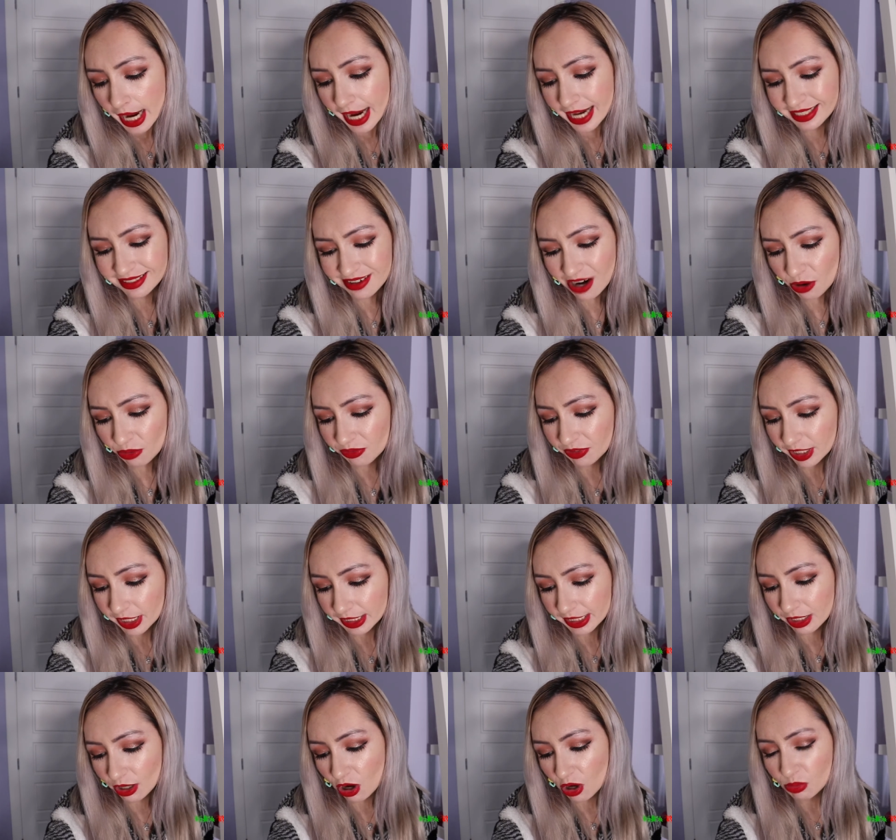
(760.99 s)
It's not
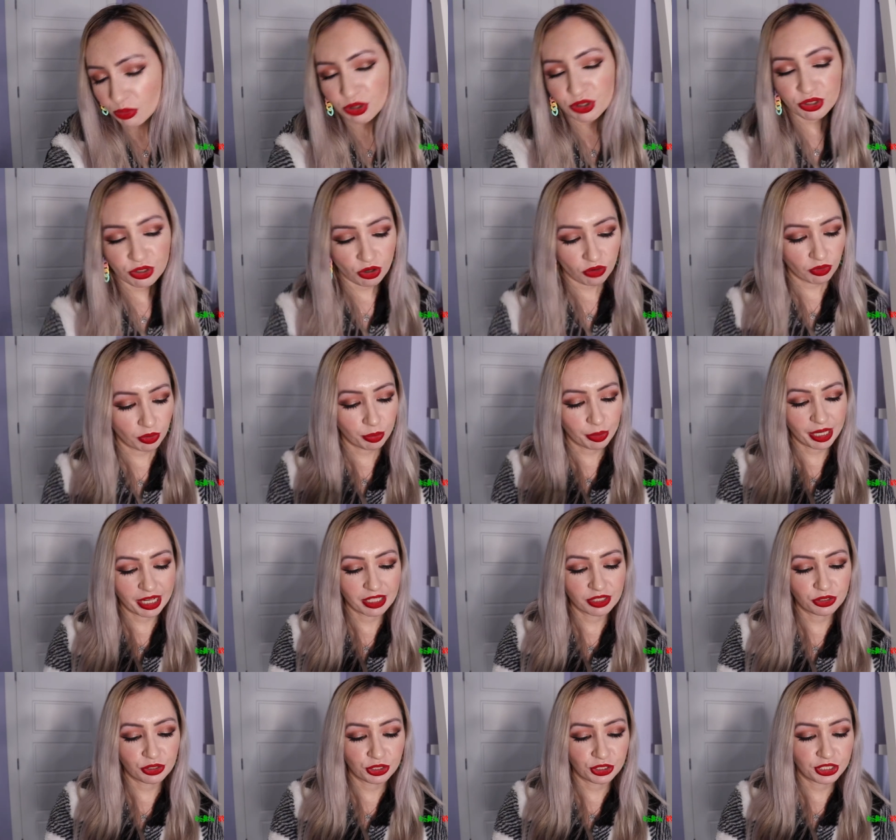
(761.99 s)
really almost over
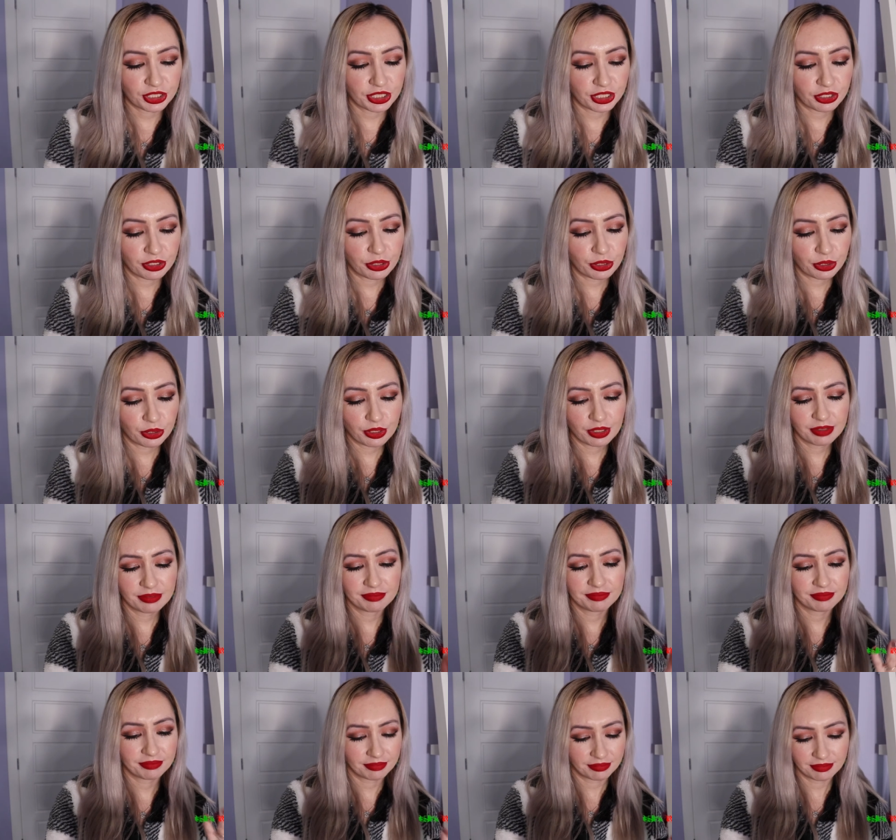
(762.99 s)
because there's still,
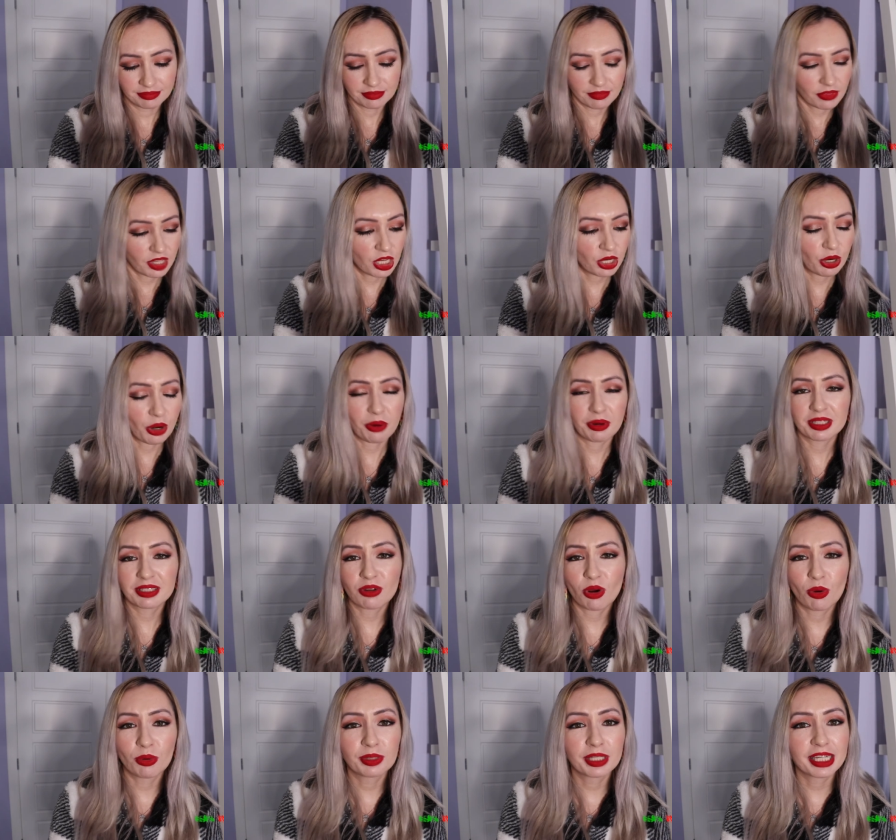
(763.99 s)
you know,
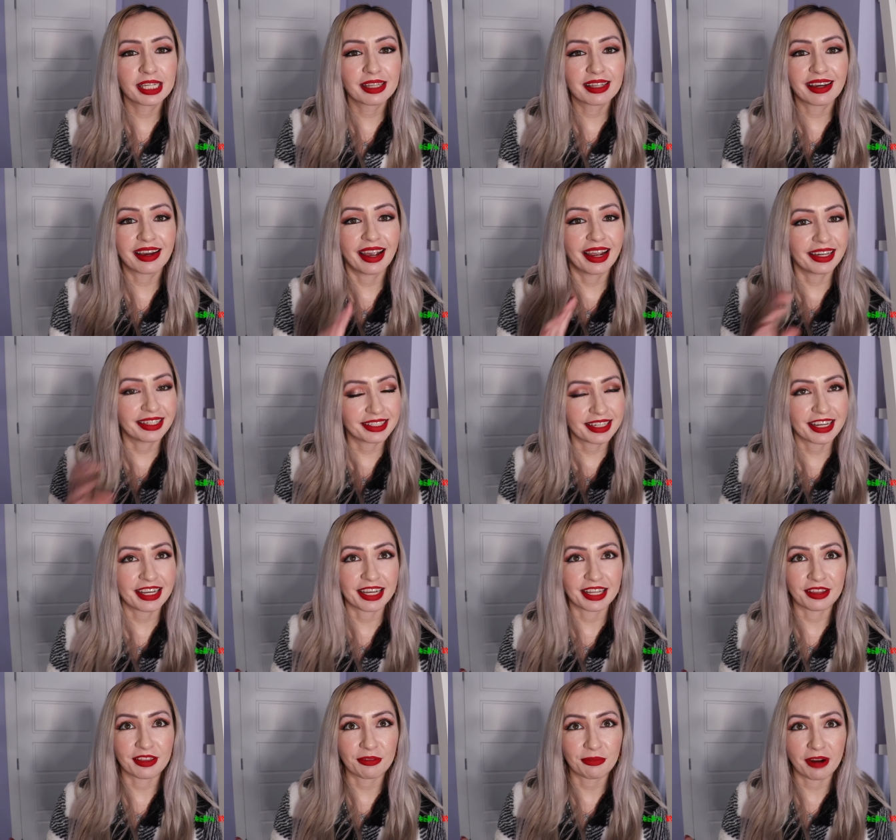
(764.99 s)
it's only the
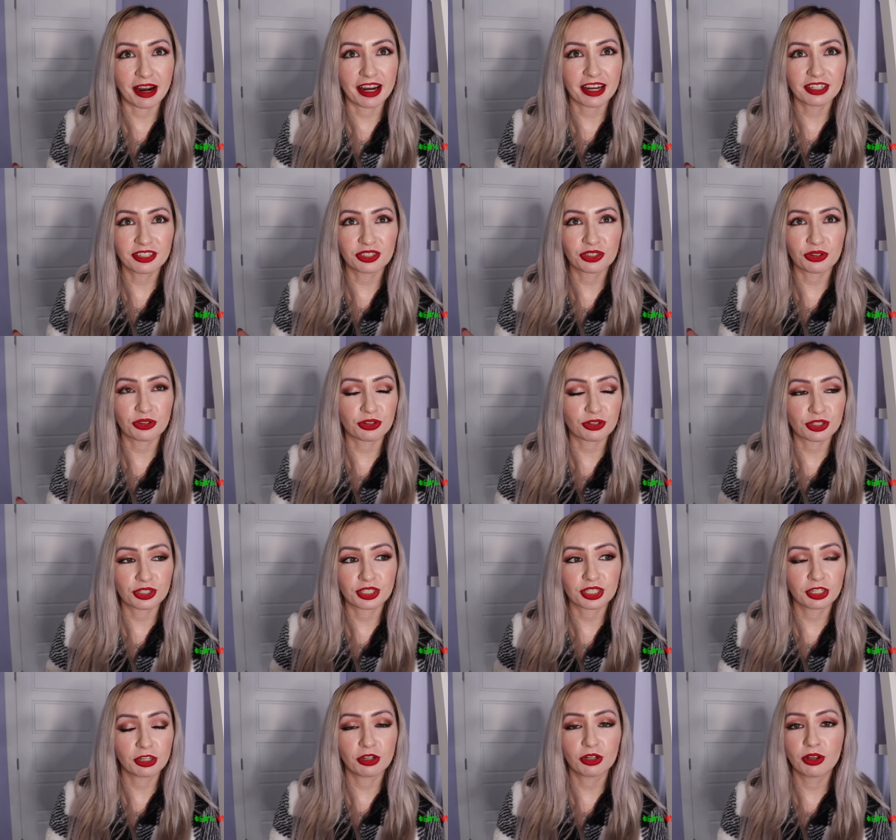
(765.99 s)
eighteenth, right? So there's
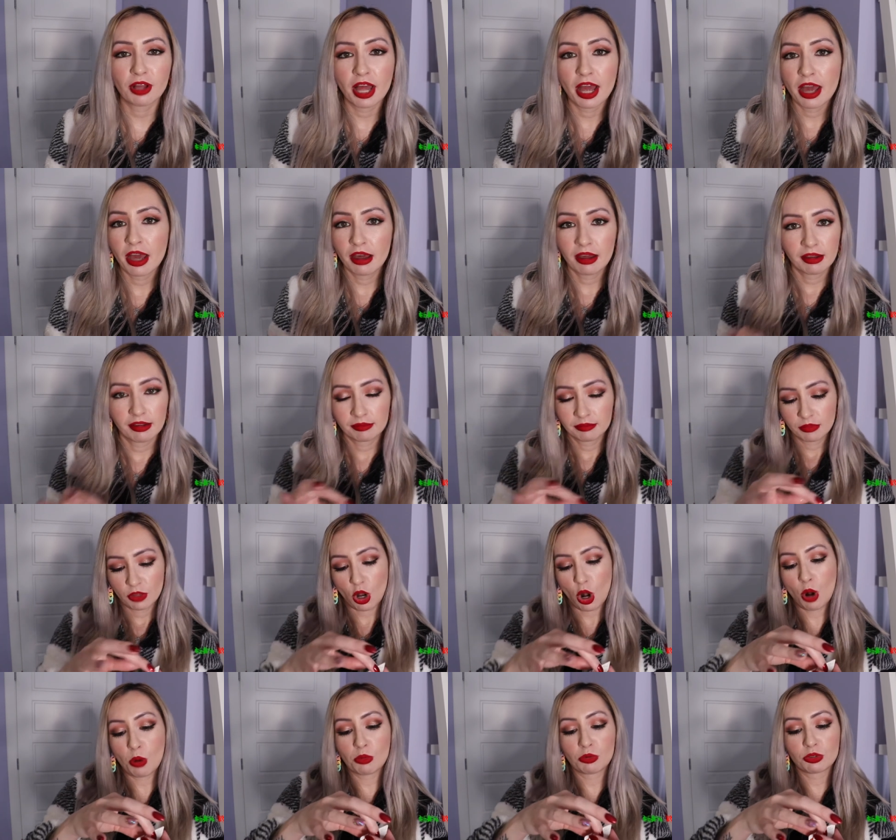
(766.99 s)
still
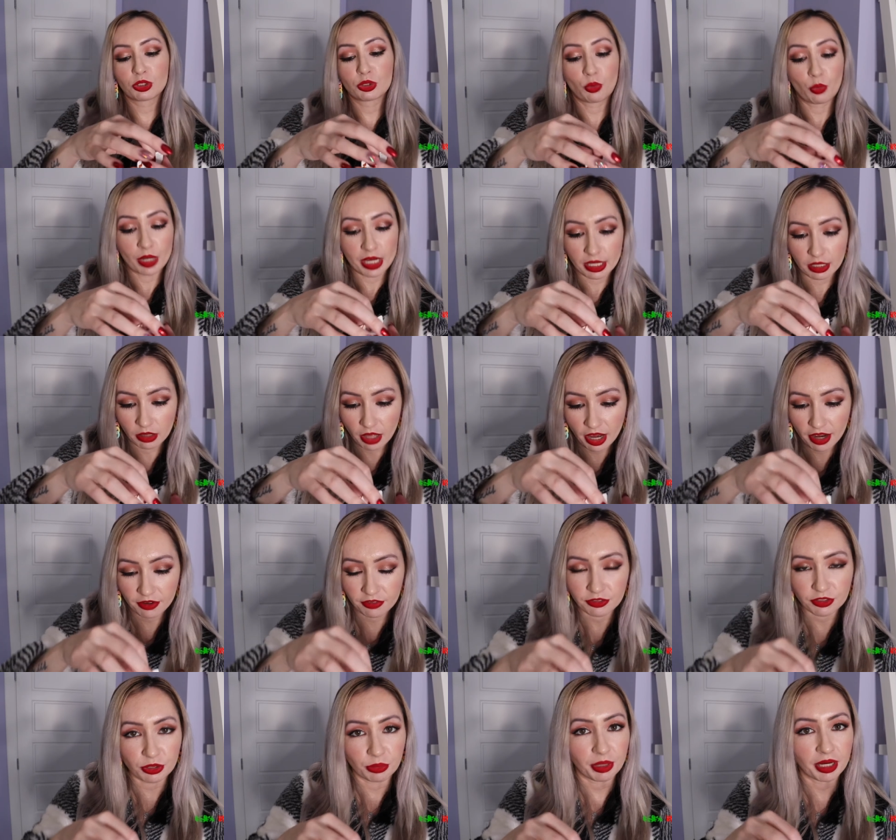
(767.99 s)
almost a week
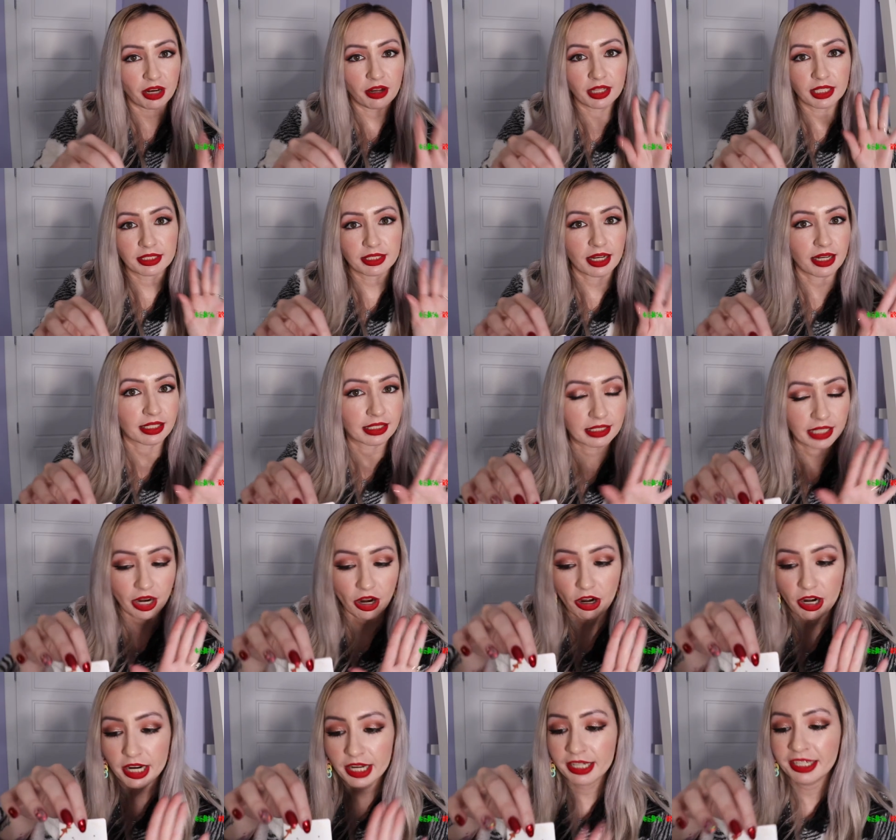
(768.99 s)
left. Oh my god, that's kind of scary.